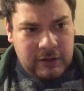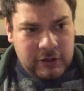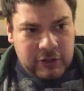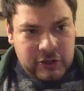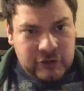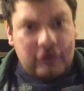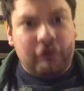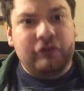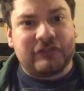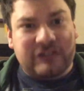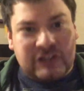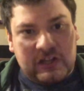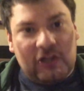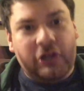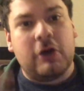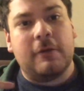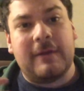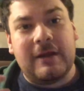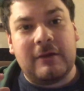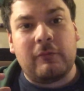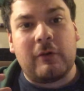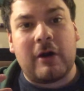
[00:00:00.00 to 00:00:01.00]
who's the
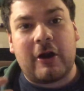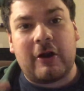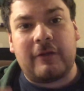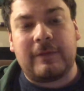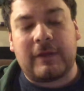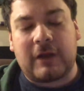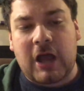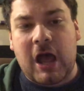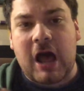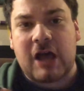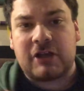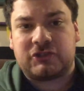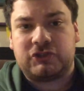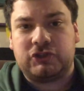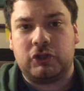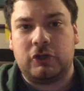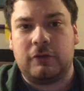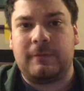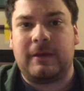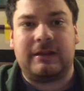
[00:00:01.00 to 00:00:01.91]
human wearing the costume,